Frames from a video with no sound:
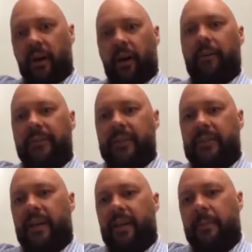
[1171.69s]
of the
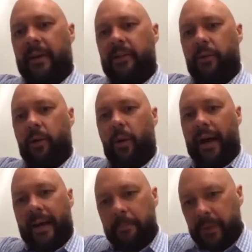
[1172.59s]
set of commands
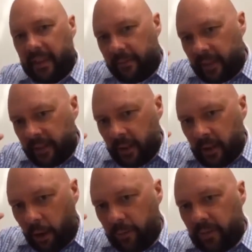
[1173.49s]
required, but giving
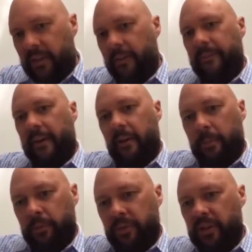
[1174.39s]
only the
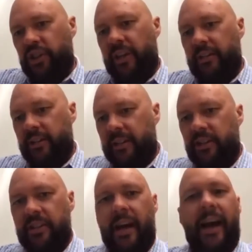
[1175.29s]
variables that change
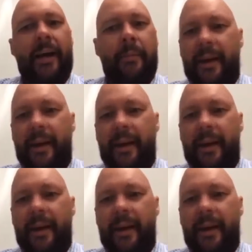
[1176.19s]
each time.